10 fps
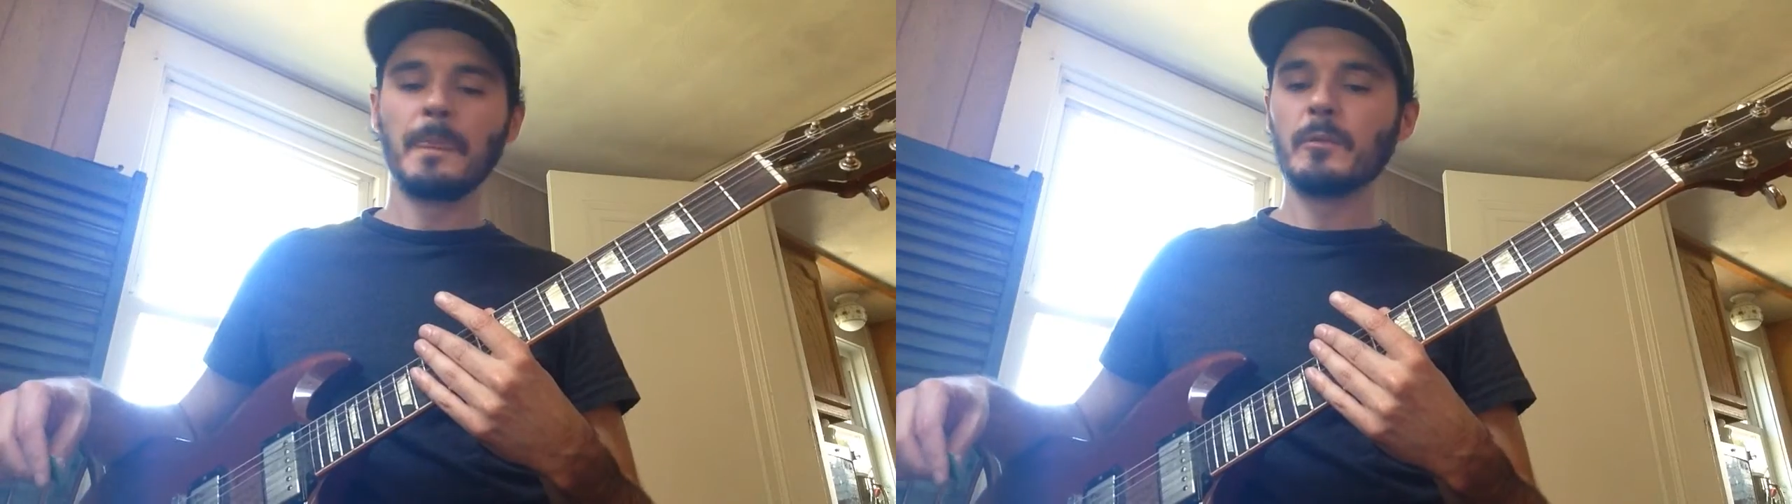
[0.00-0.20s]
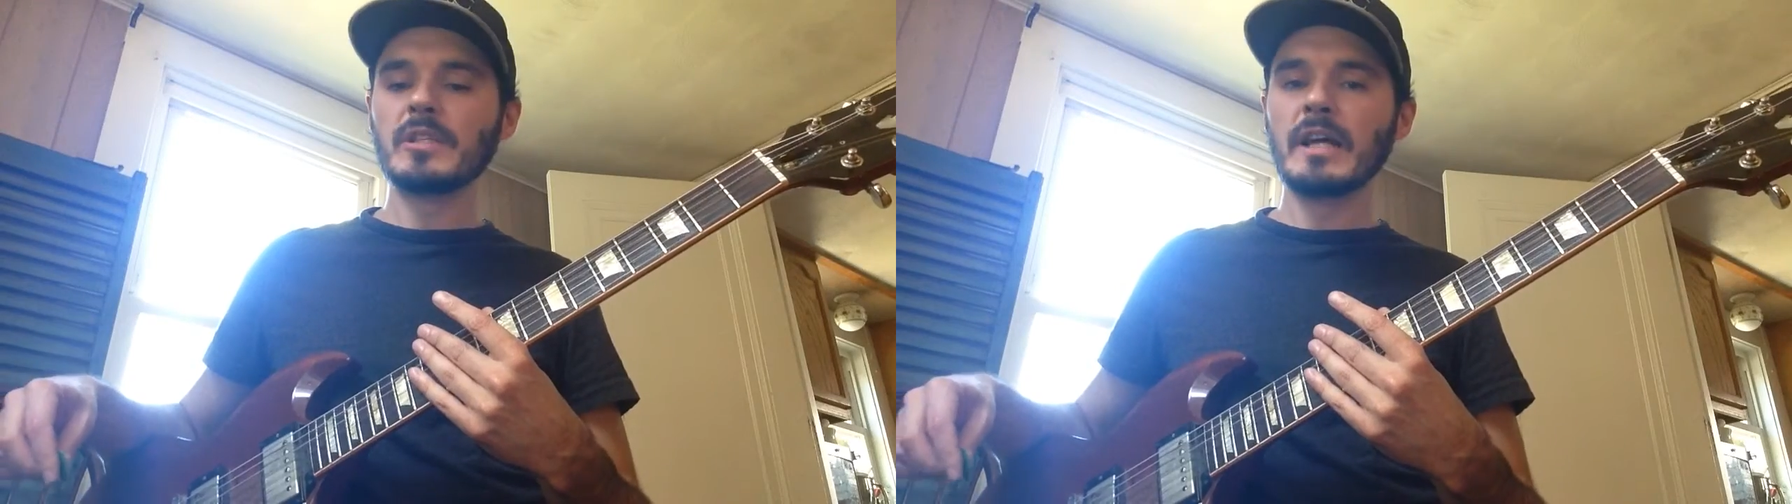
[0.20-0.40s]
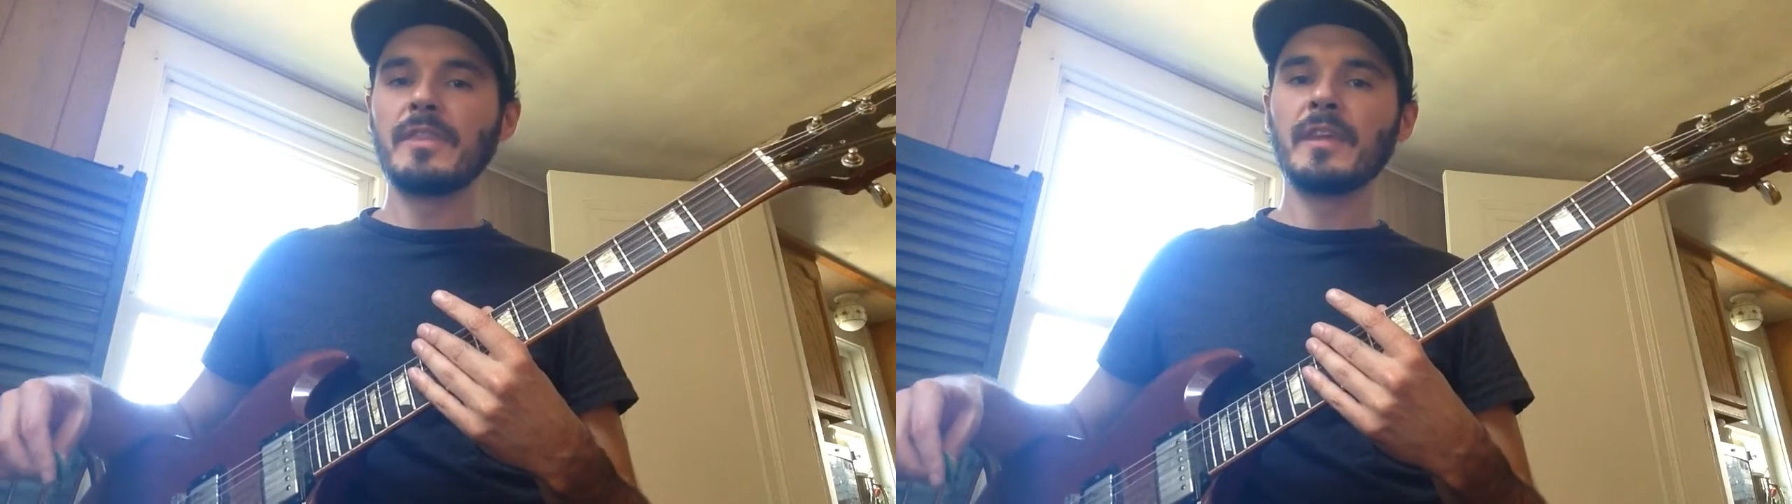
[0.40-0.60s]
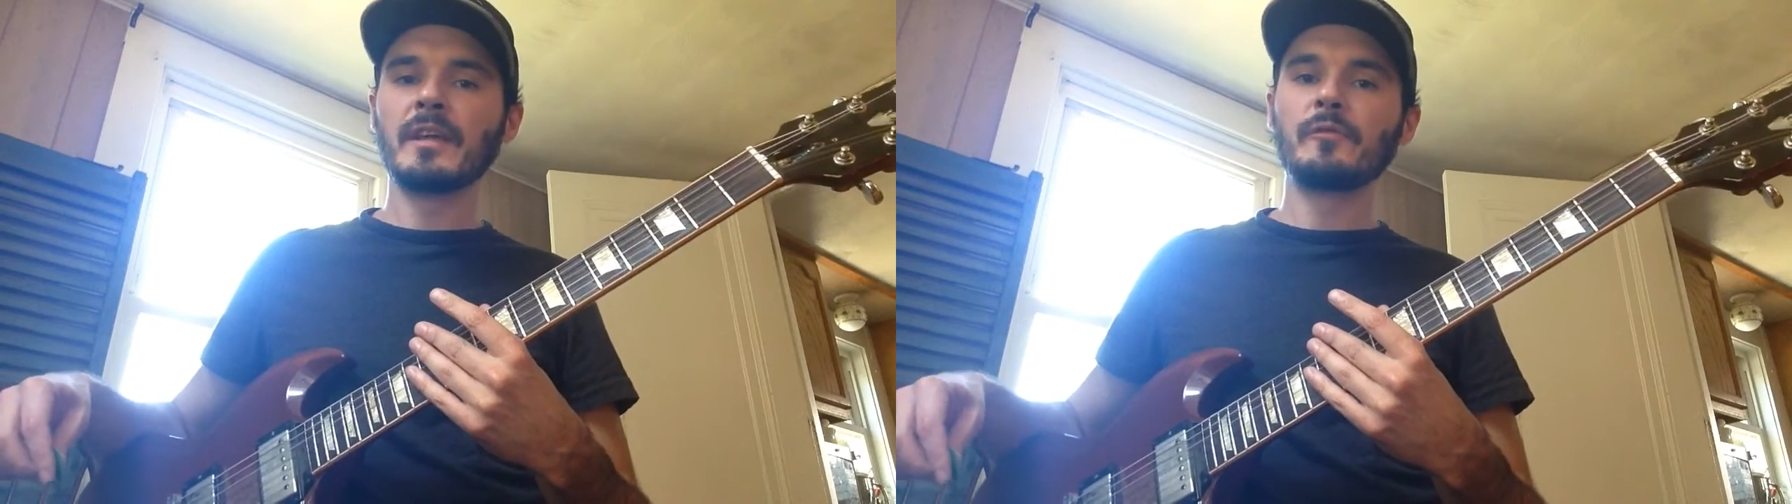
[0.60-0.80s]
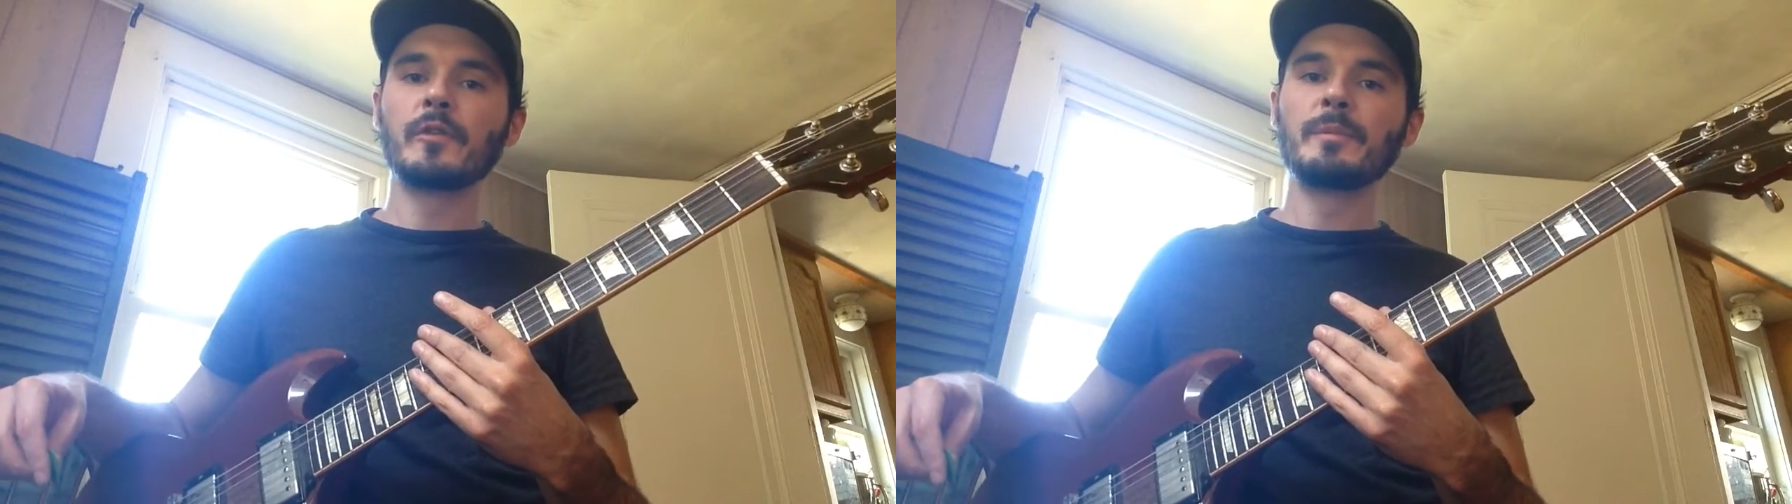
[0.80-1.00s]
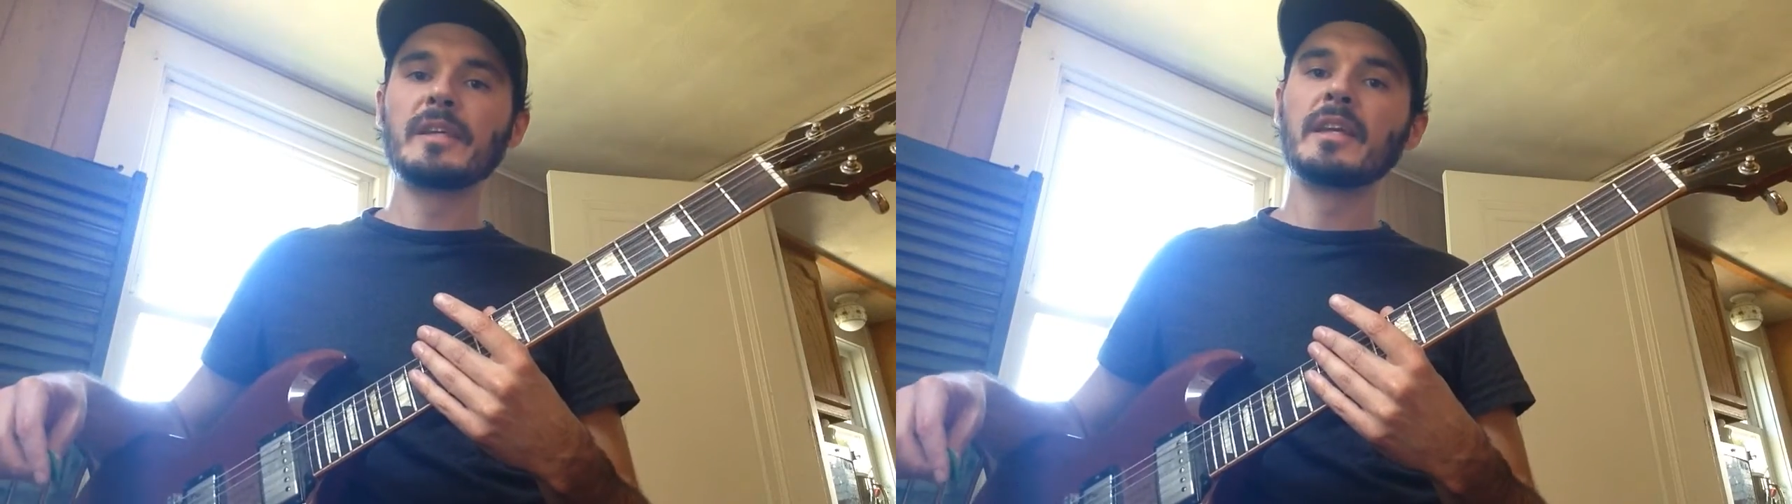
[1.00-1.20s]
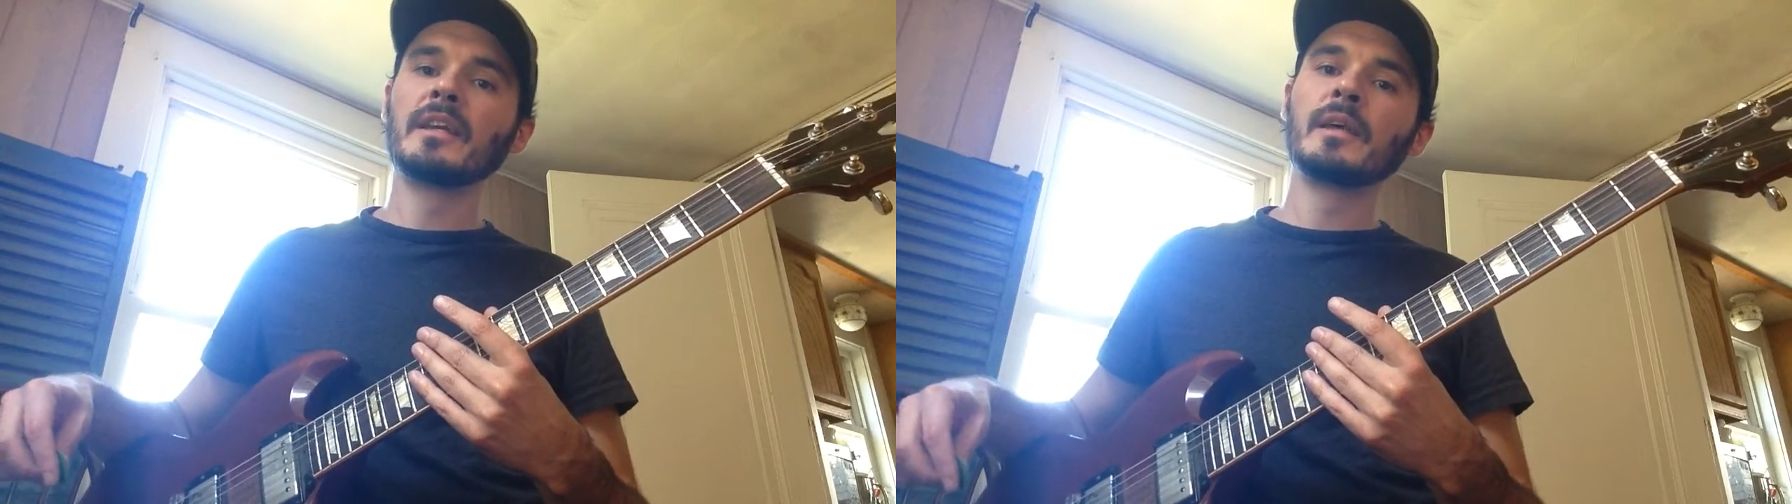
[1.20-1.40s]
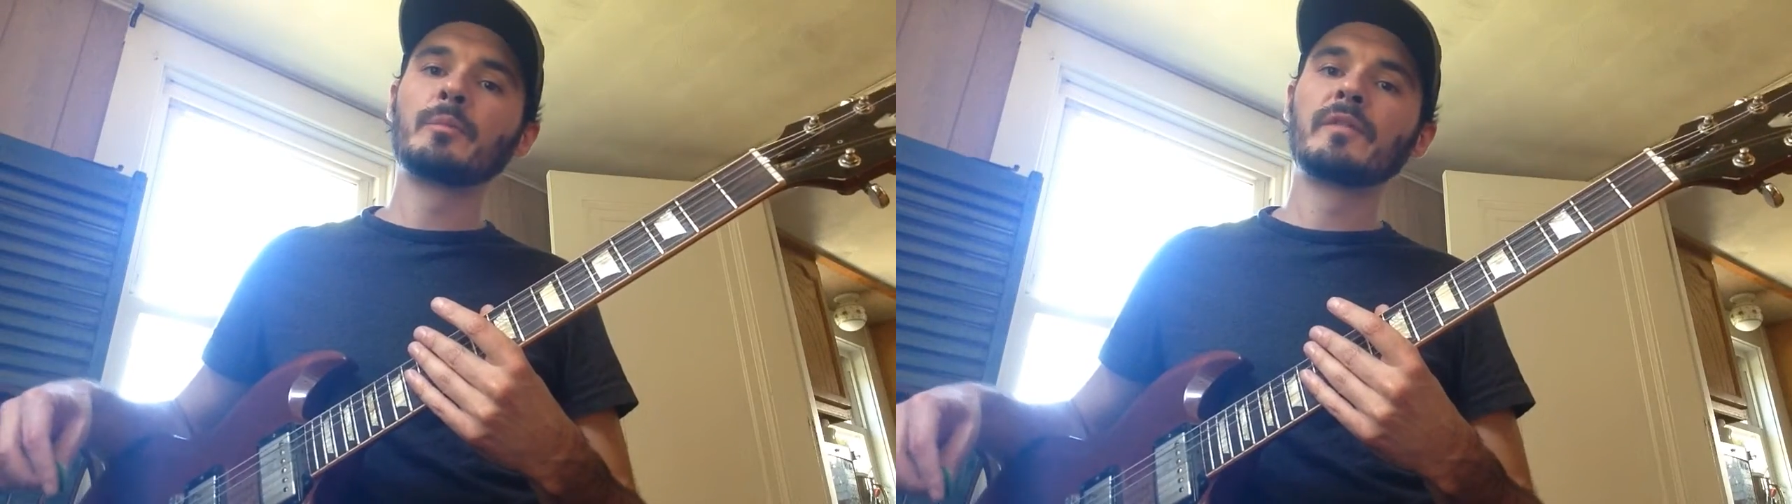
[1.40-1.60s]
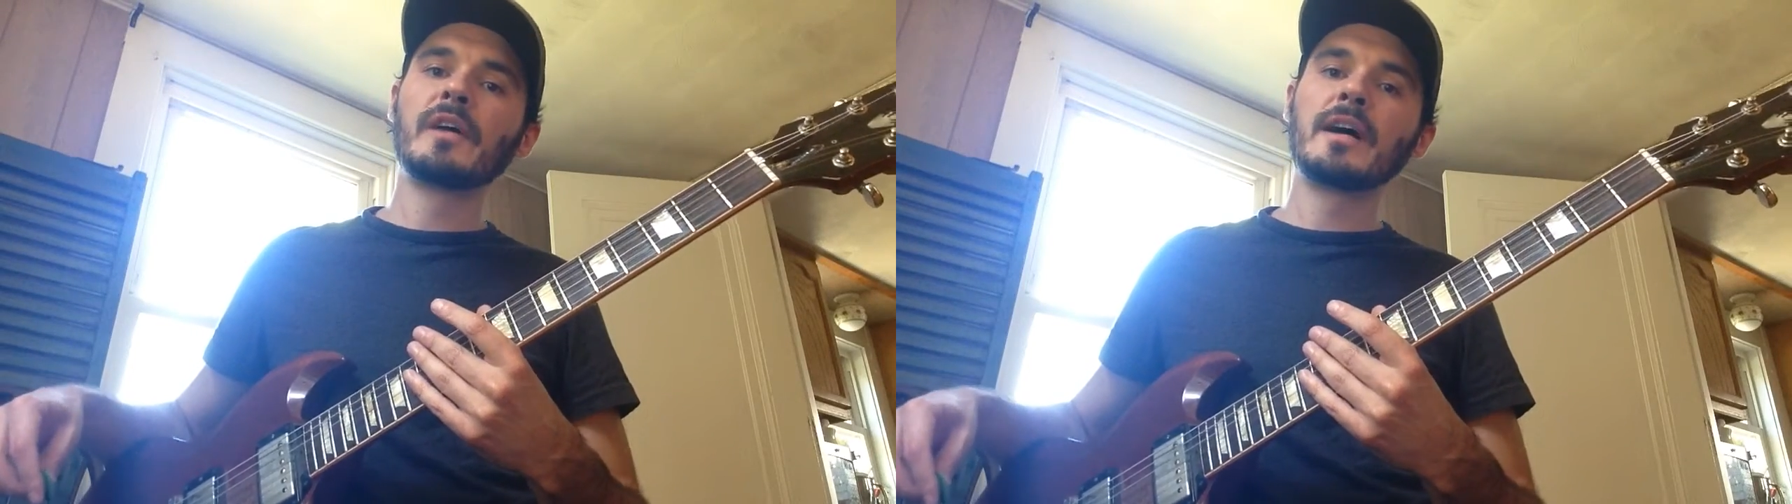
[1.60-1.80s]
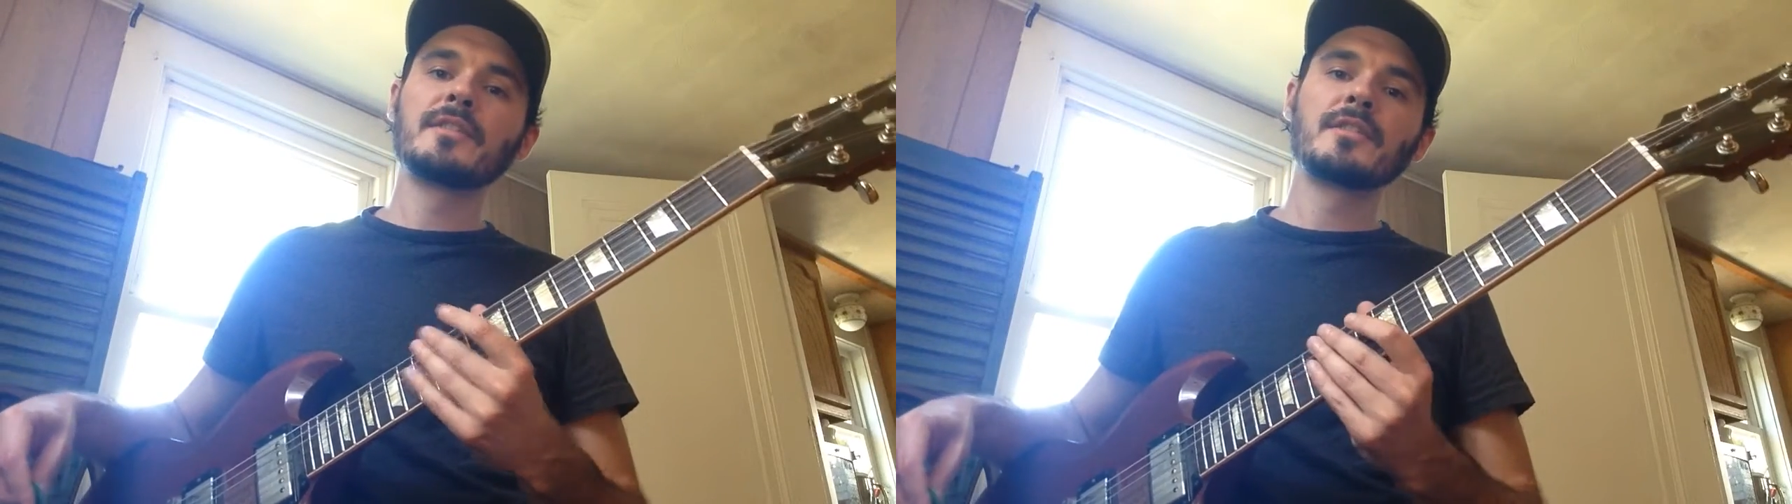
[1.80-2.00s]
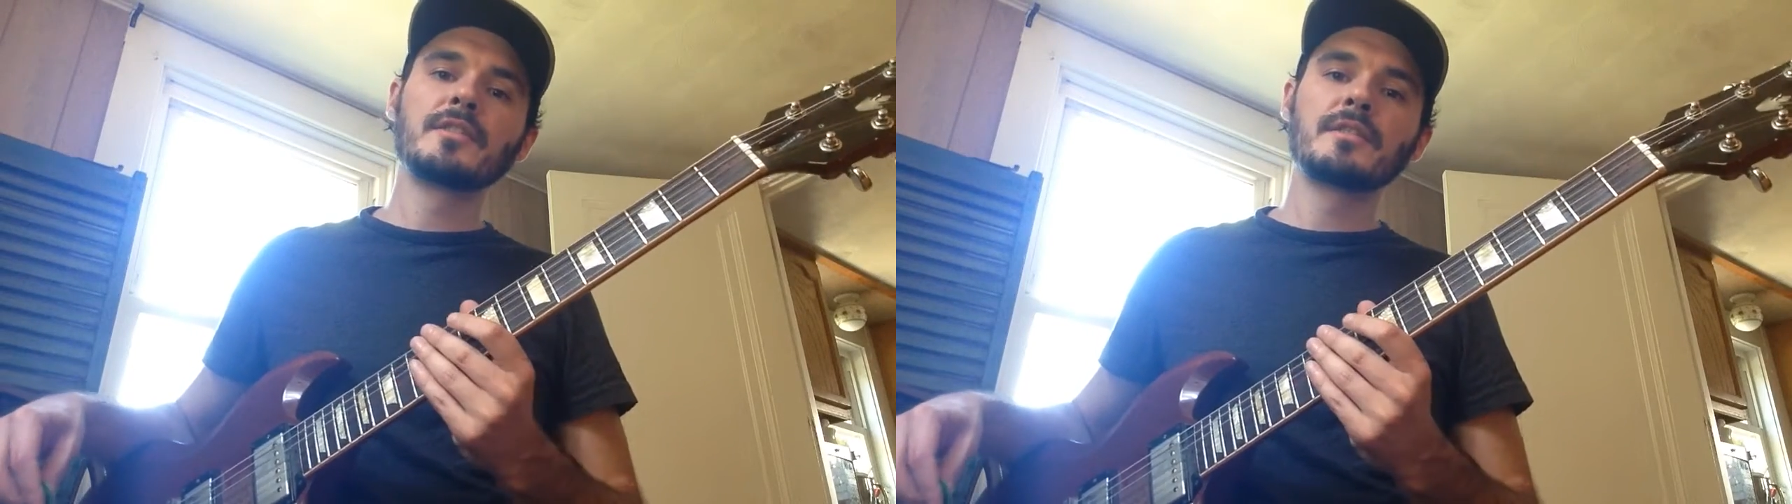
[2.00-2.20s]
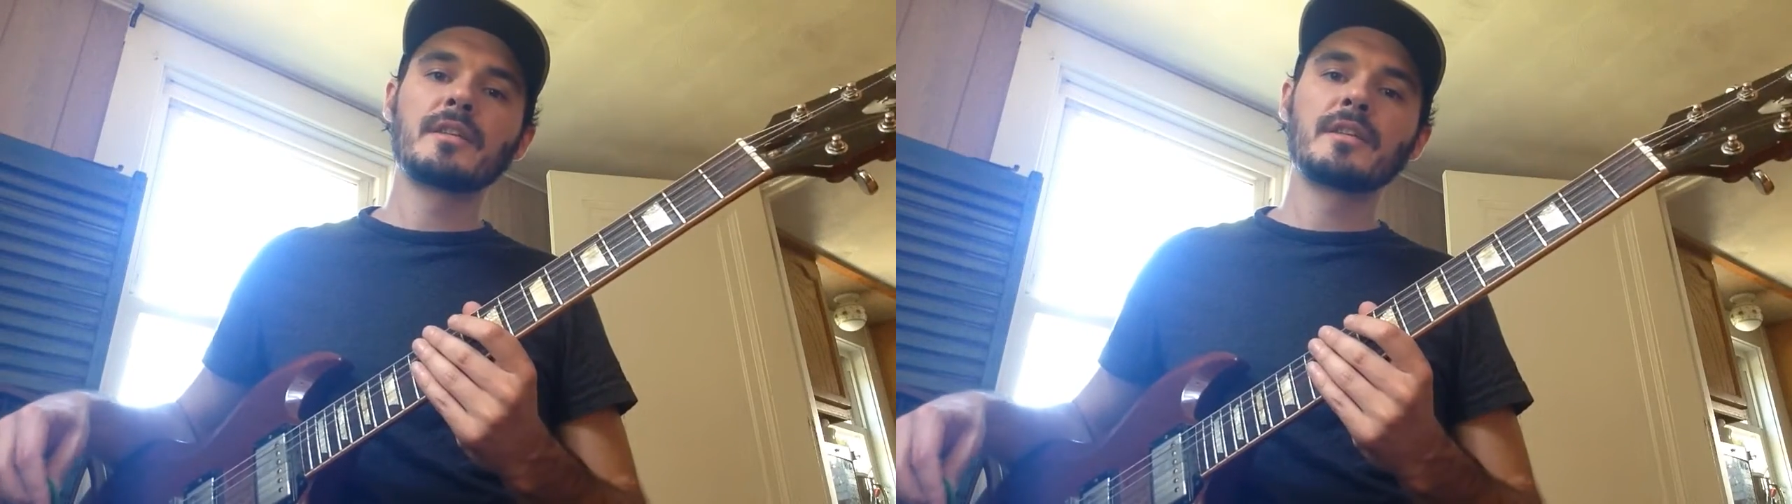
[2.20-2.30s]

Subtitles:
which I think for beginning improvisers